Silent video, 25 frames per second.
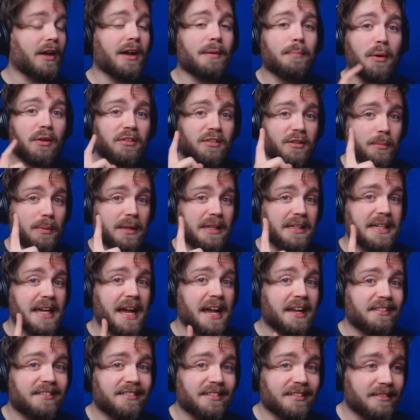I possibly
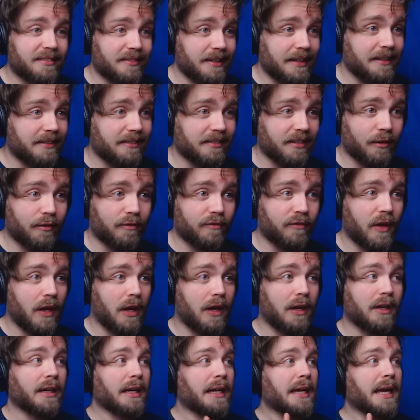can succeed so
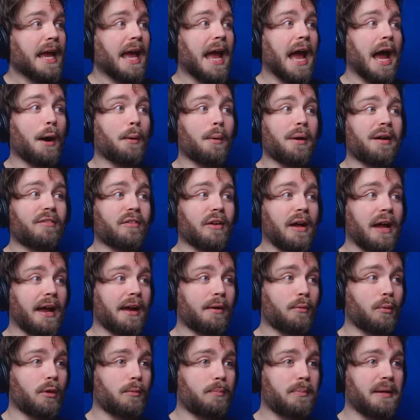far, however
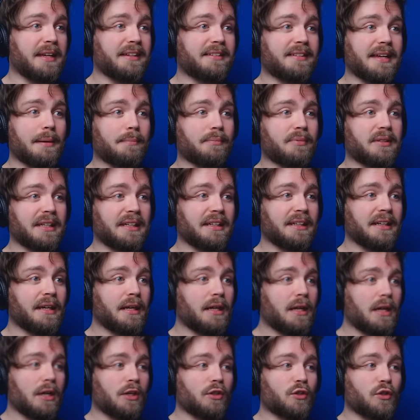I will be attempting
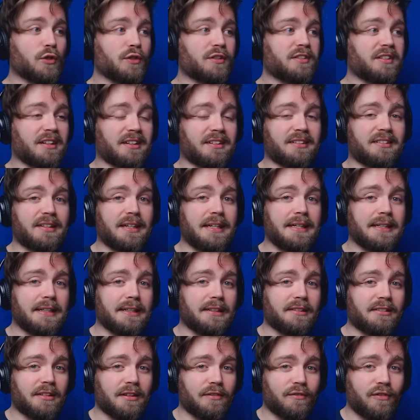to succeed
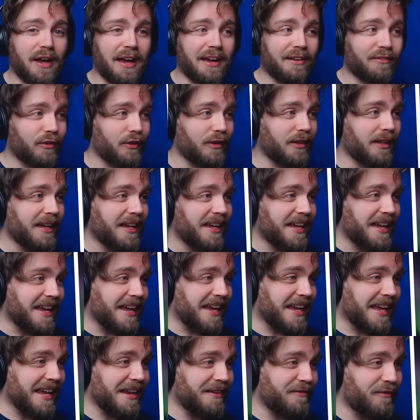in survival
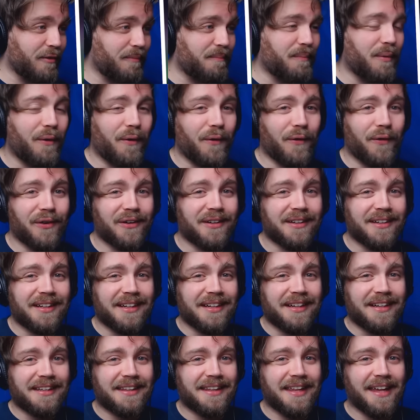even more
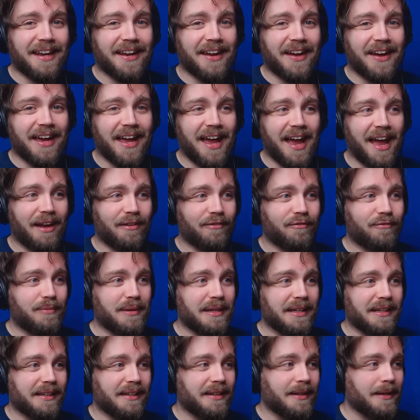than I have
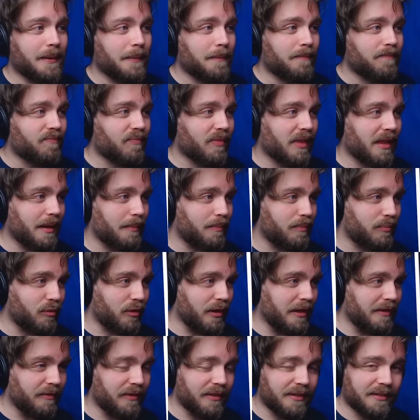been
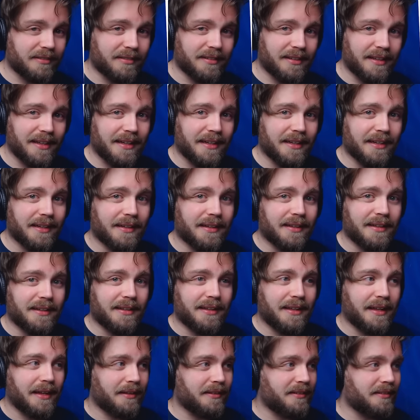previously.
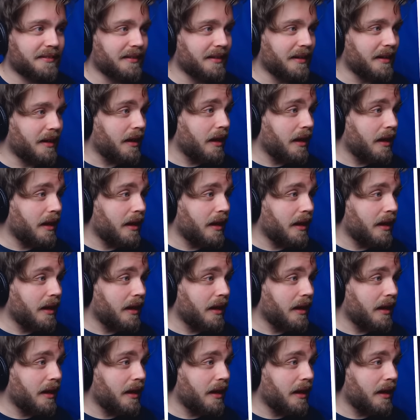That's...